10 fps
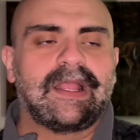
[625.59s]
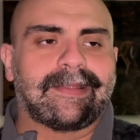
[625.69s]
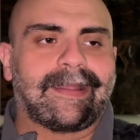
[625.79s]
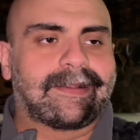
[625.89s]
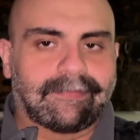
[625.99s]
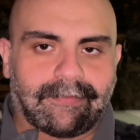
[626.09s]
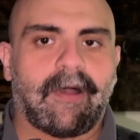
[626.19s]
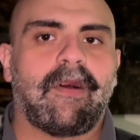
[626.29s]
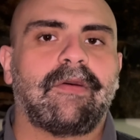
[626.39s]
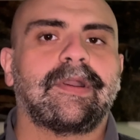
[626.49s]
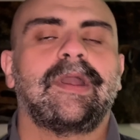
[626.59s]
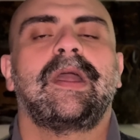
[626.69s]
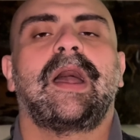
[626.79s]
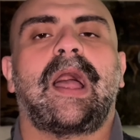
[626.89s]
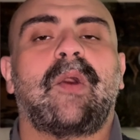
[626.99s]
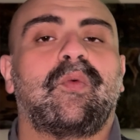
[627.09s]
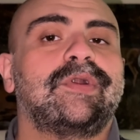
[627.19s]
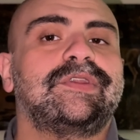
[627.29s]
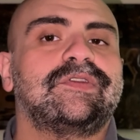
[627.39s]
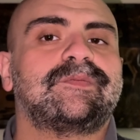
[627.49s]
like long, I
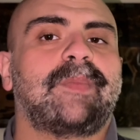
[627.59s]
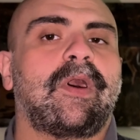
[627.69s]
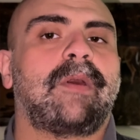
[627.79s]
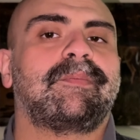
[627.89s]
would use balm.